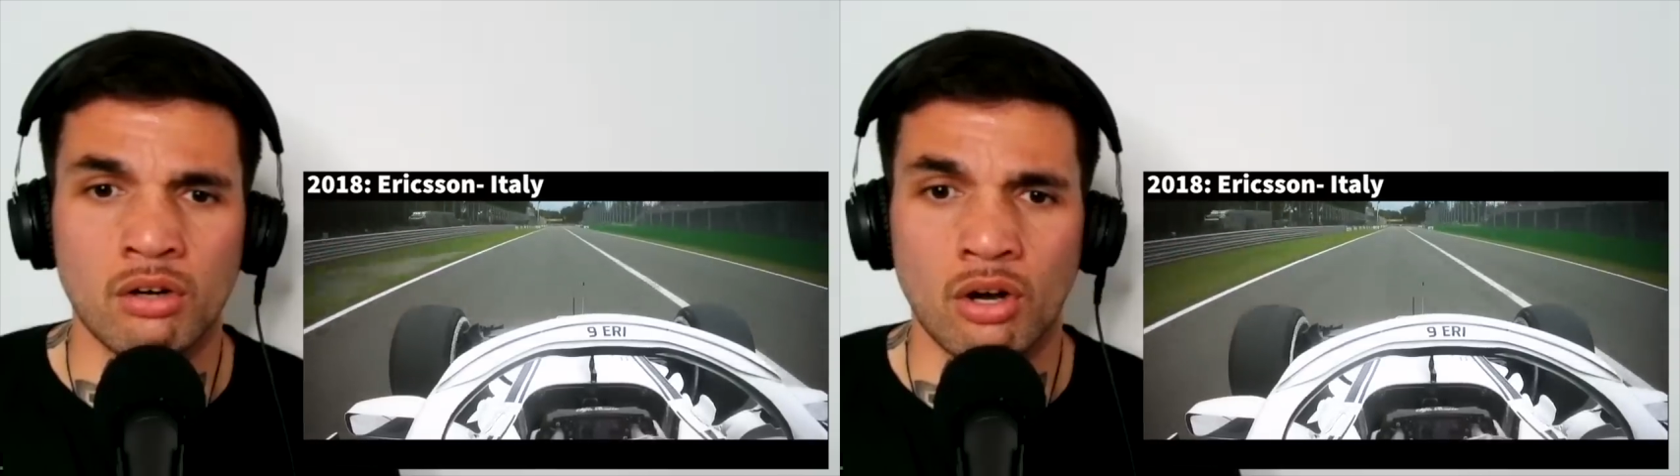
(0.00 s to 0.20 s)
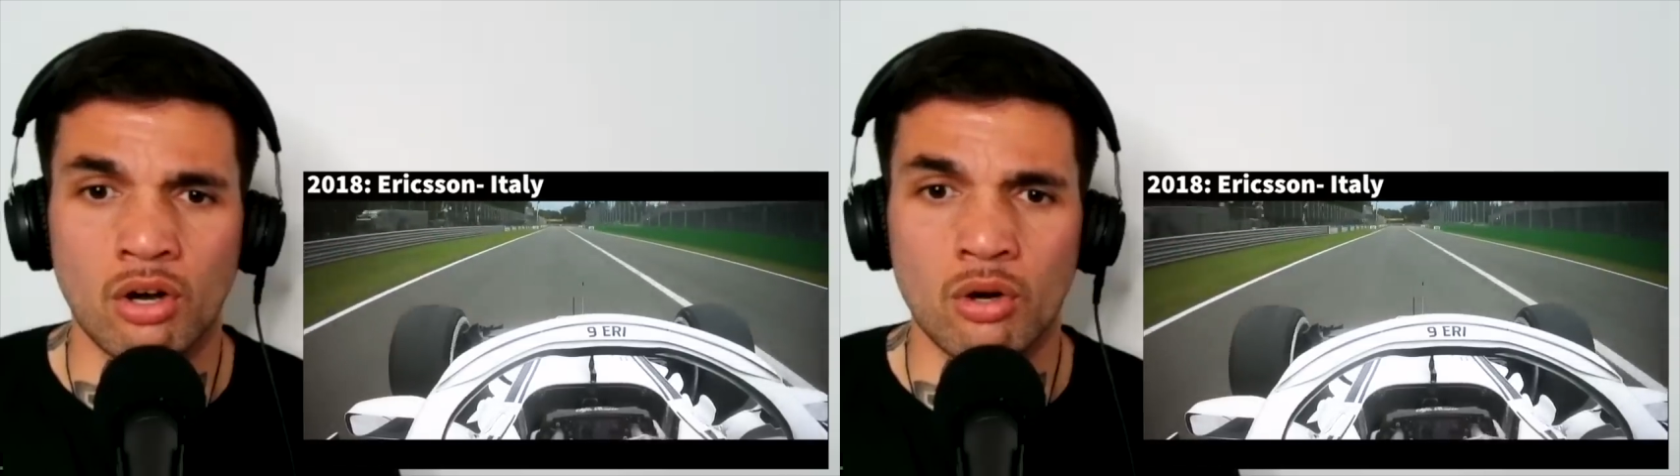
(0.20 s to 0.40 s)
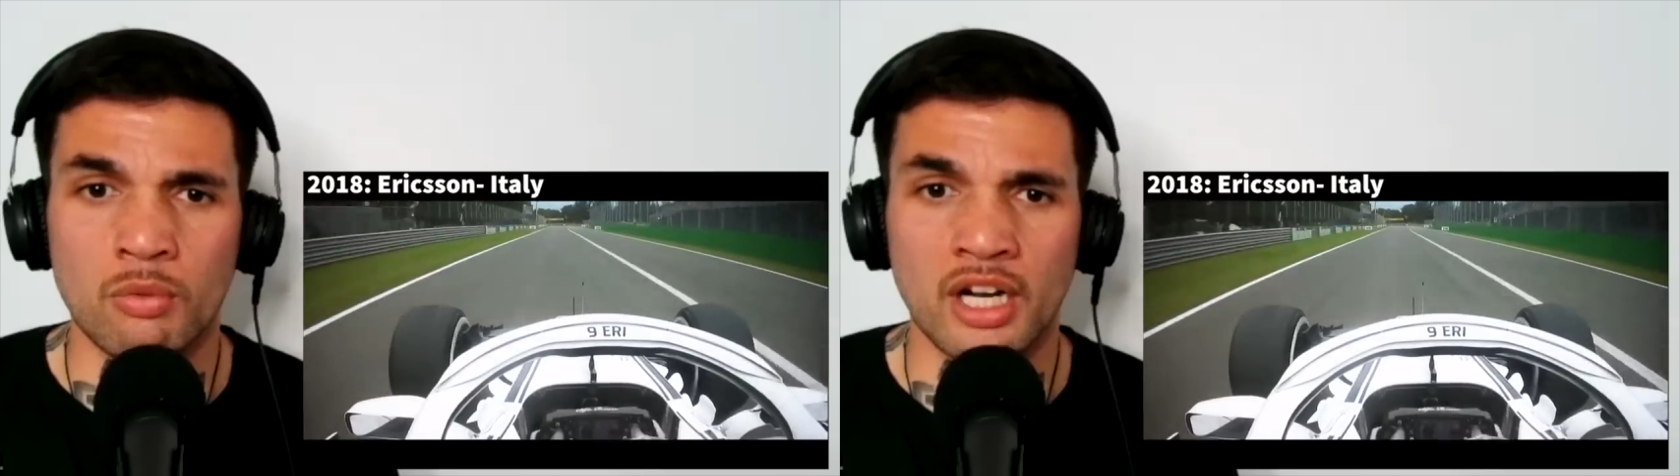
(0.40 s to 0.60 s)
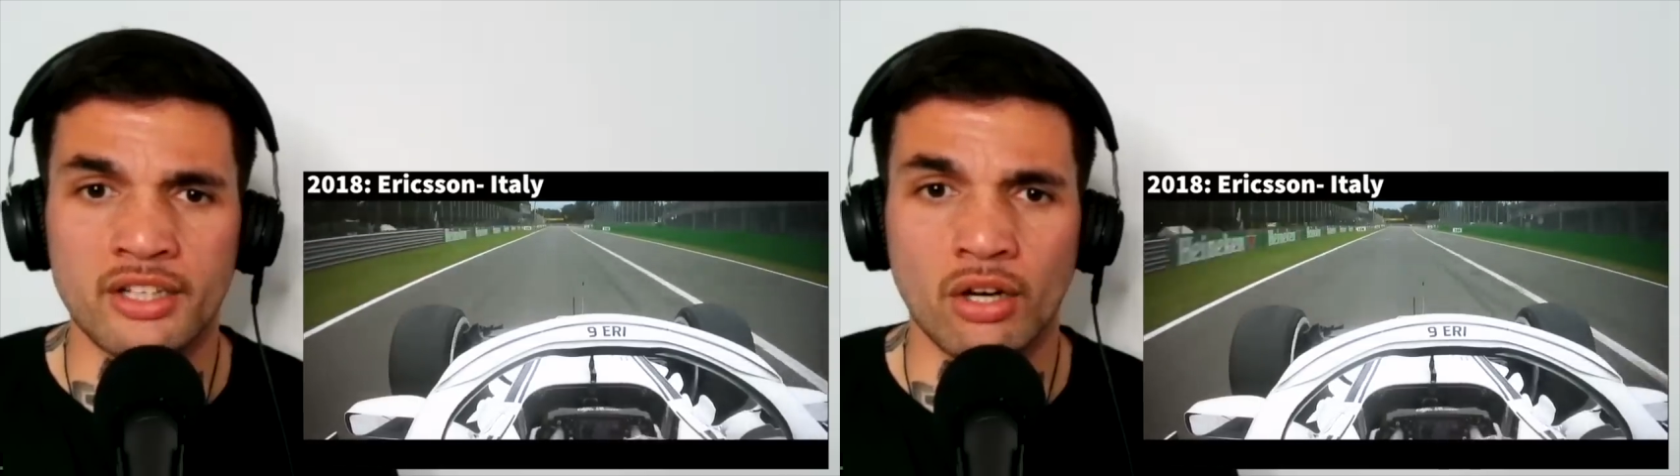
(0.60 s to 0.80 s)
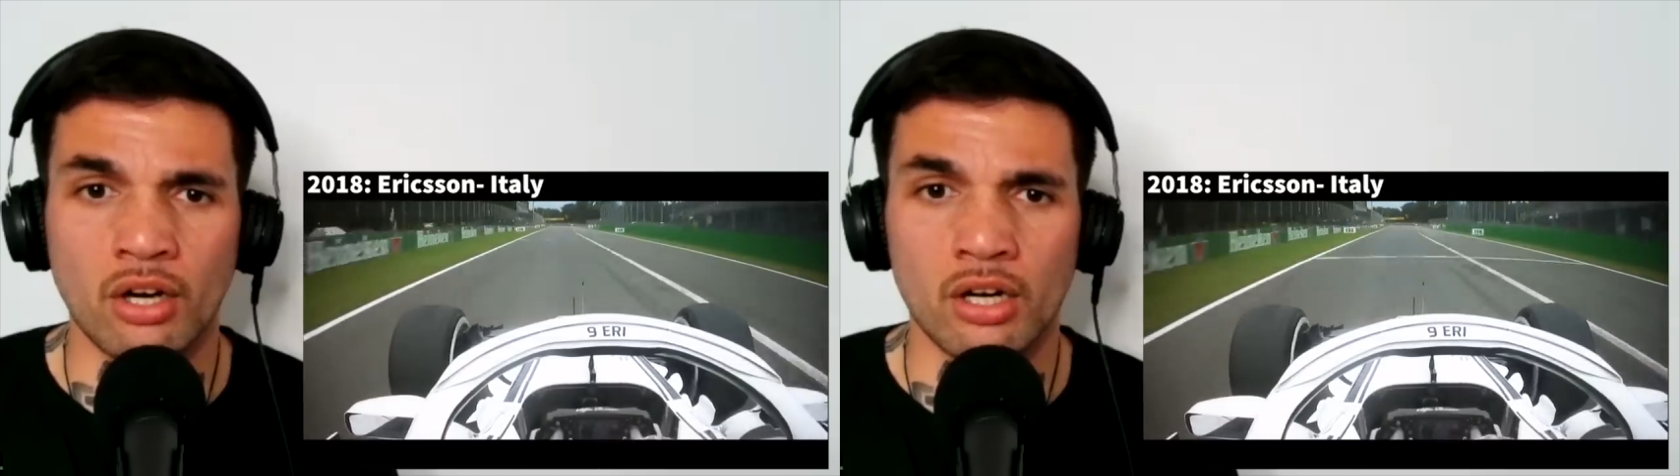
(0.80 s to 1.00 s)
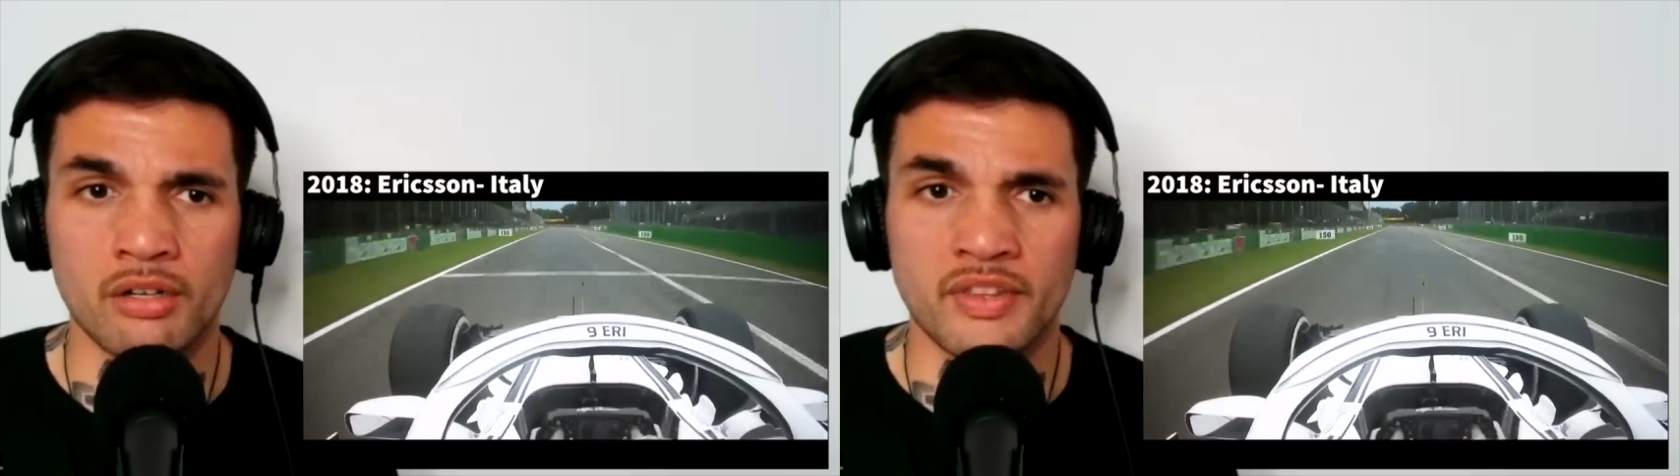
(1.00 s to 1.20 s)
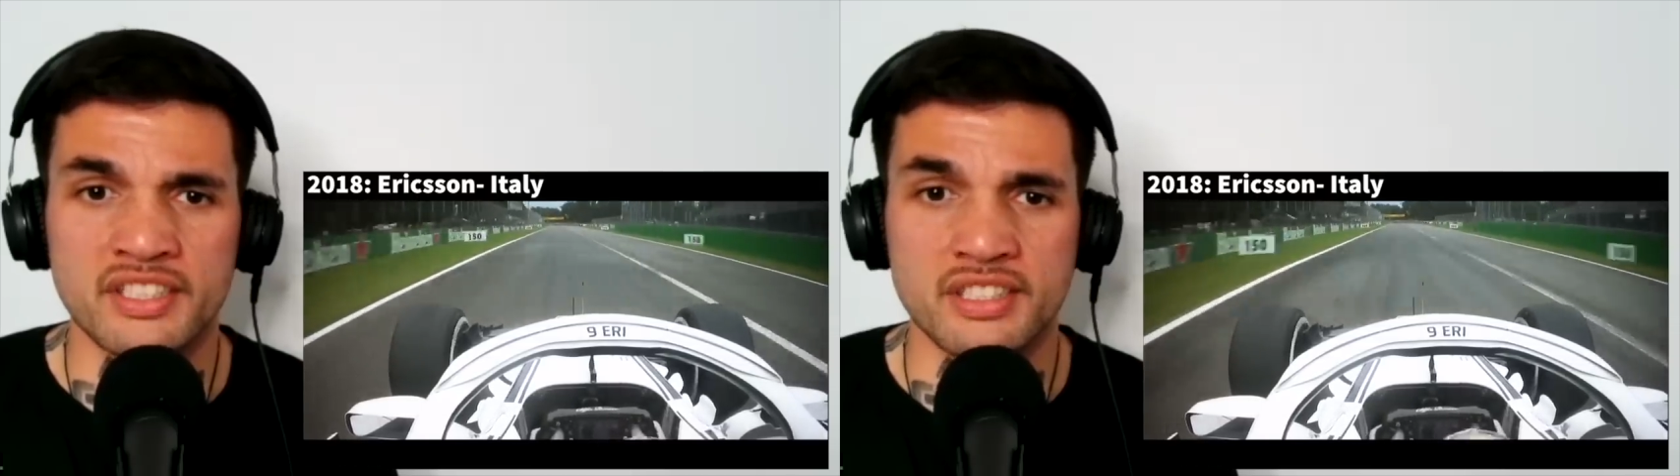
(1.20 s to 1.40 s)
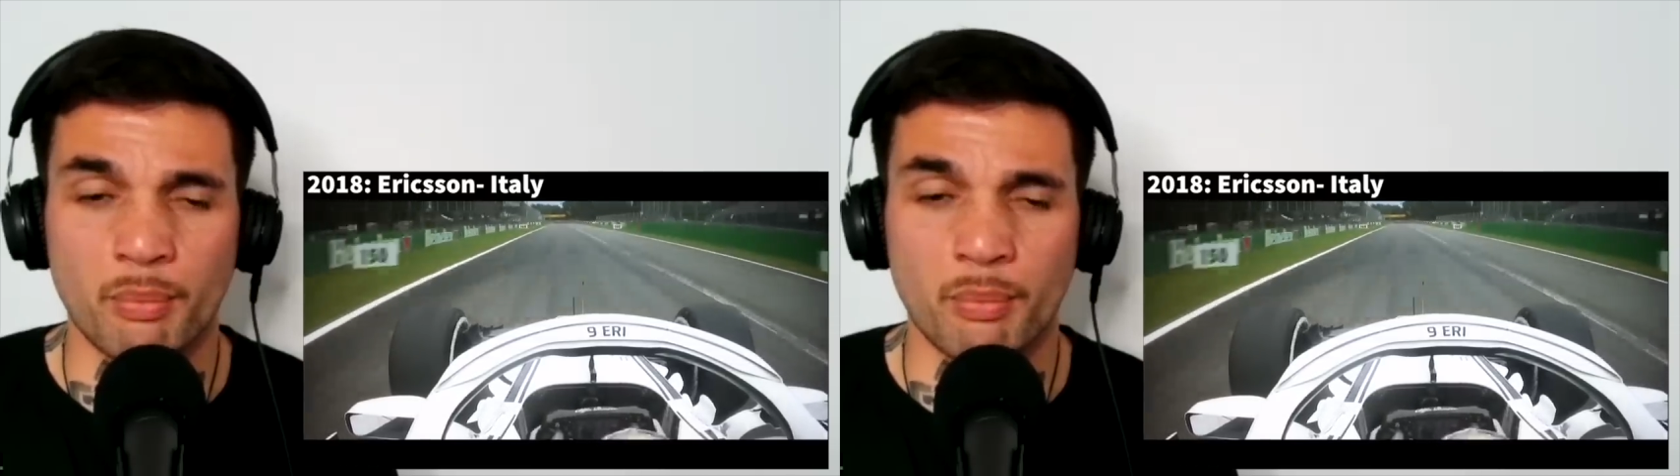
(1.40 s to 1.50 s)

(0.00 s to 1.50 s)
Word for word: Oh my God, this is